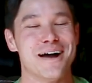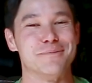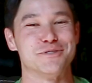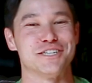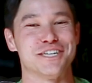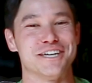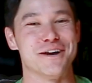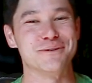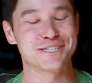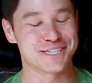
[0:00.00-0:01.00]
I'm JJ
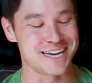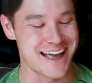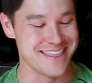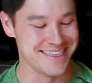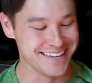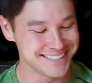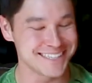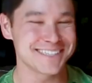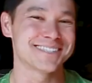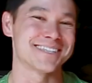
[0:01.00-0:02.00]
Yosh, and this
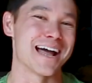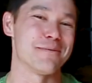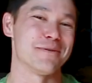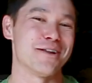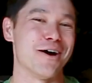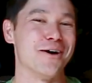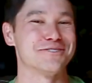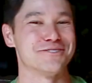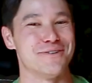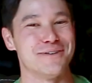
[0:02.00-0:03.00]
is Simon,
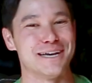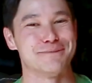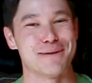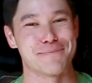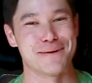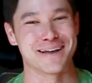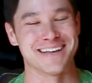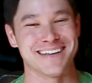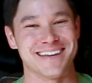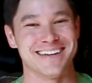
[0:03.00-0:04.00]
also known as
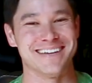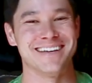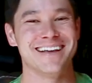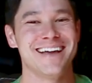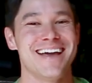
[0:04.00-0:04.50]
Backpacking Kitty.